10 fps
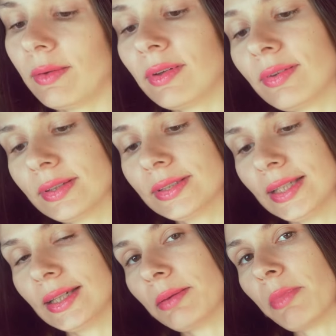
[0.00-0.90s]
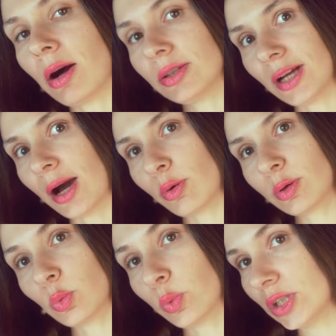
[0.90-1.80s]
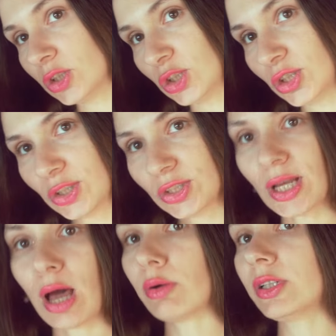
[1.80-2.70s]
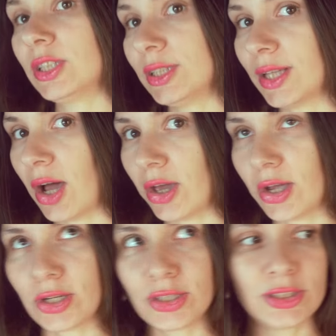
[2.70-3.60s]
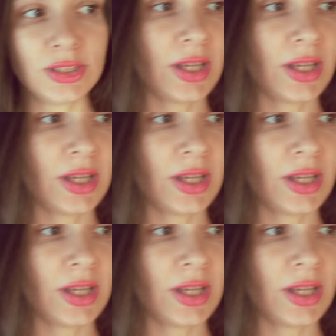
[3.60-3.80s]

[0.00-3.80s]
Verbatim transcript: we will think about our wishes, our desires,